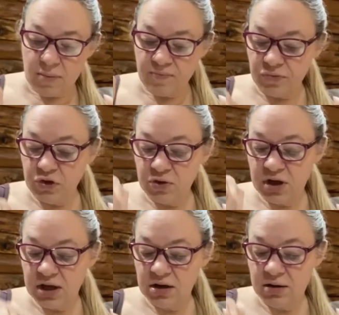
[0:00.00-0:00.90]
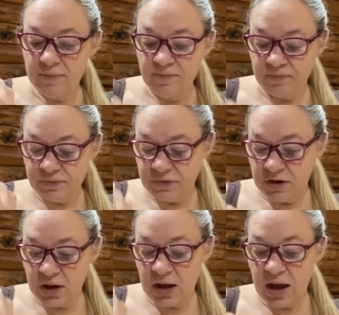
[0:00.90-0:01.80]
You can
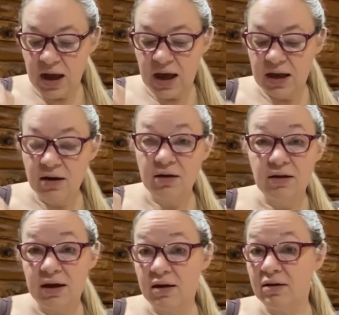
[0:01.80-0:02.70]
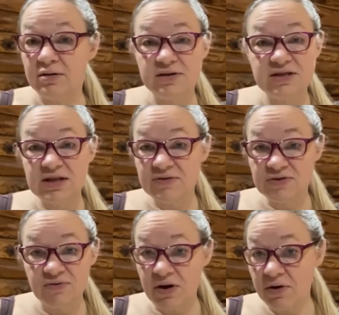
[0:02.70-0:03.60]
add, like Steve's
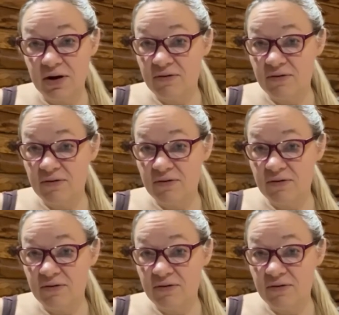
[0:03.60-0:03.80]
very,